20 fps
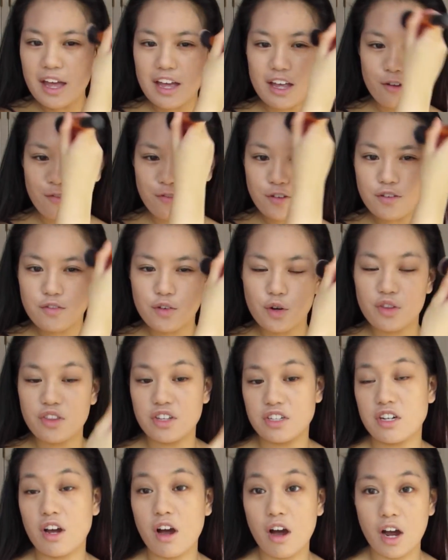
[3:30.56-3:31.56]
If you've got the
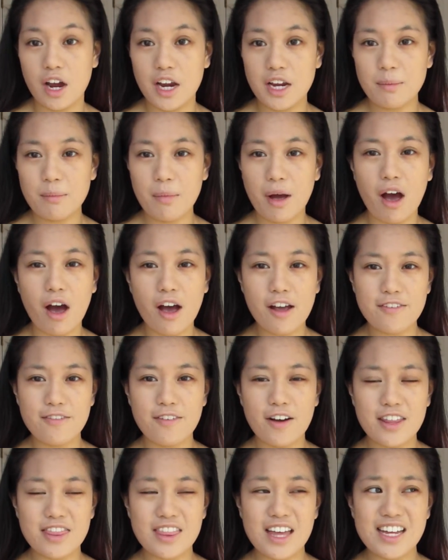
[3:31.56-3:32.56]
time, I
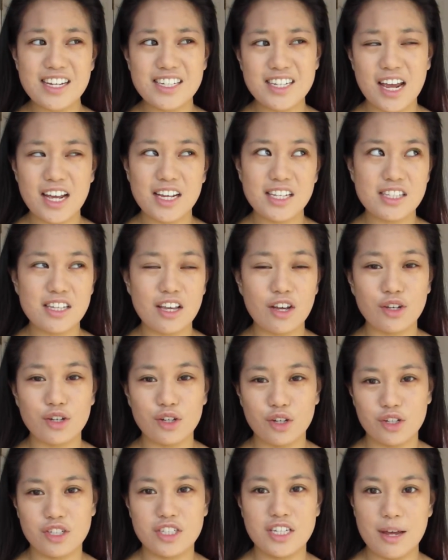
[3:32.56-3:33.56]
find that it takes a
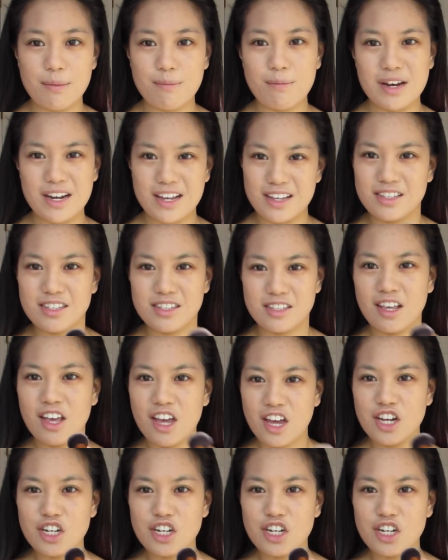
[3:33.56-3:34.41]
good 10 minutes